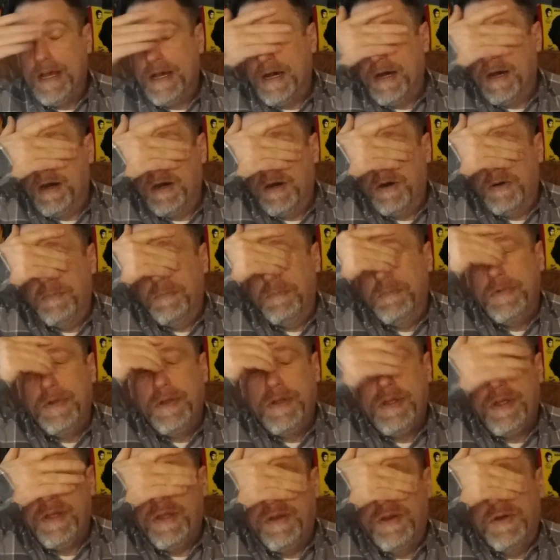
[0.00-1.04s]
Um,
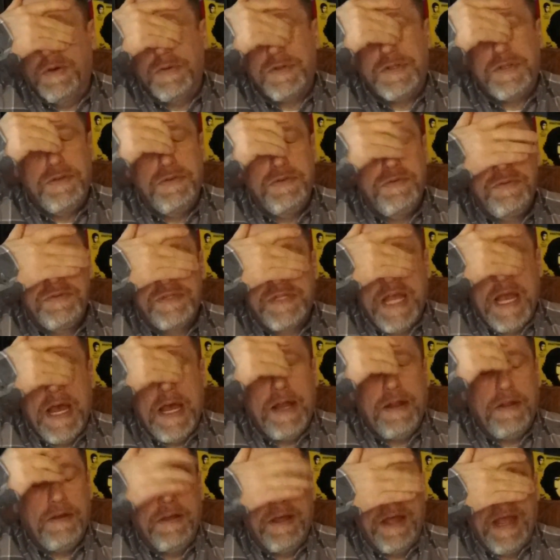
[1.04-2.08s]
you know, Sioux's
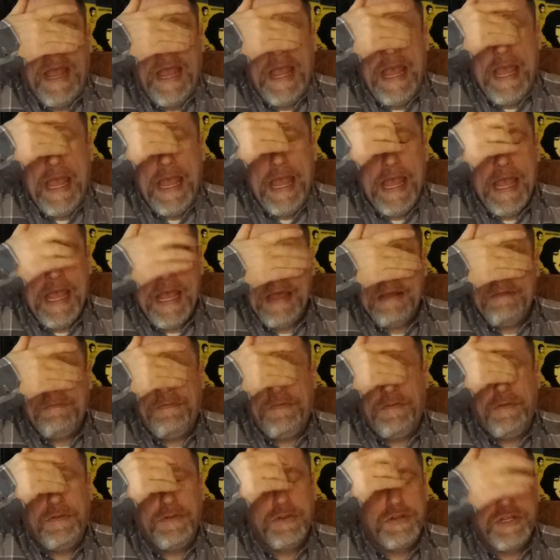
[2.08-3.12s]
got a
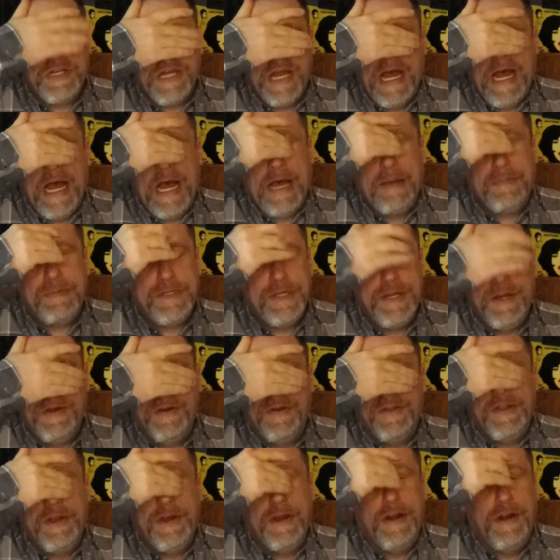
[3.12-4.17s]
handful of shops
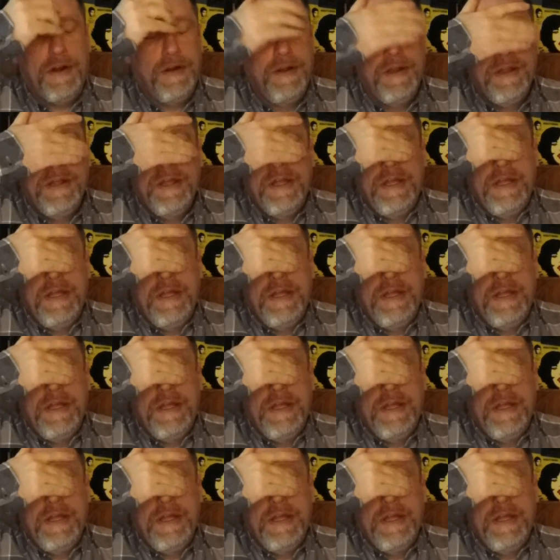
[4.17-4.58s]
here and there.